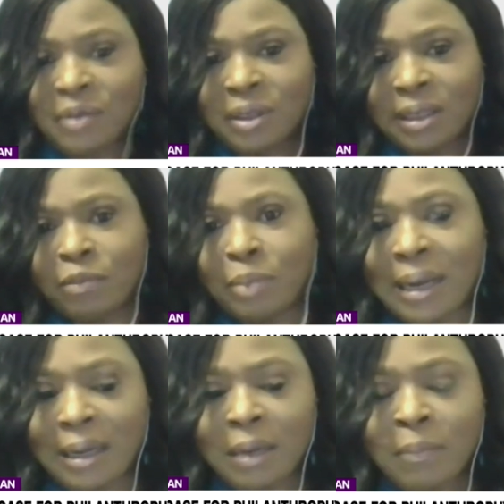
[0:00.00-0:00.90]
to give
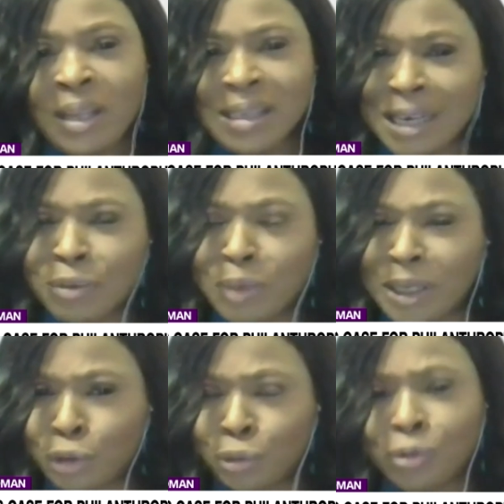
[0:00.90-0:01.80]
back. Is that really
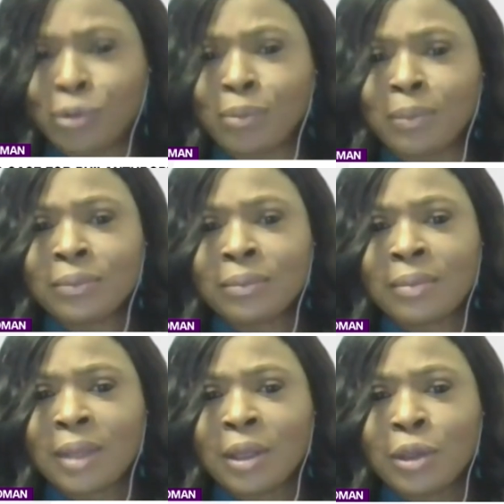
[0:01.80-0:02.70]
true?
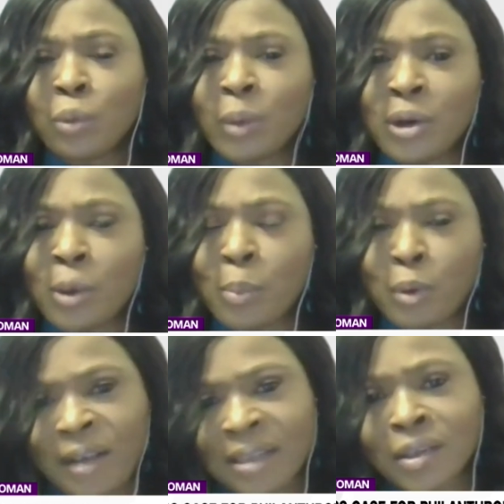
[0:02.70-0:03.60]
Don't we know
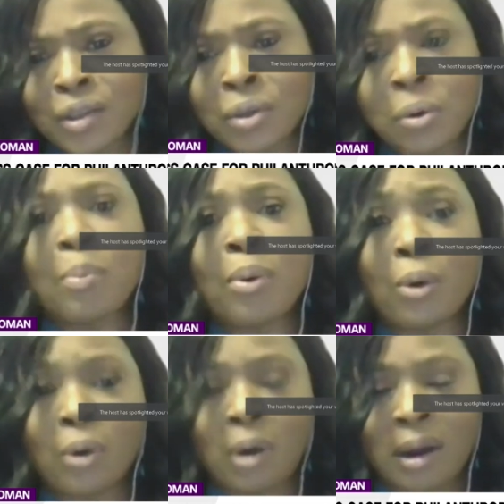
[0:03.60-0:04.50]
professors who are
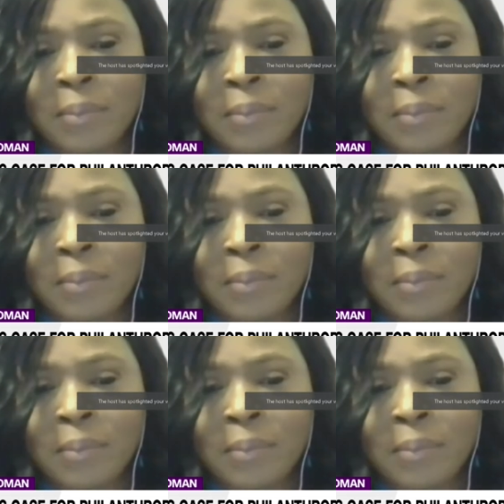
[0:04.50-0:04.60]
poor?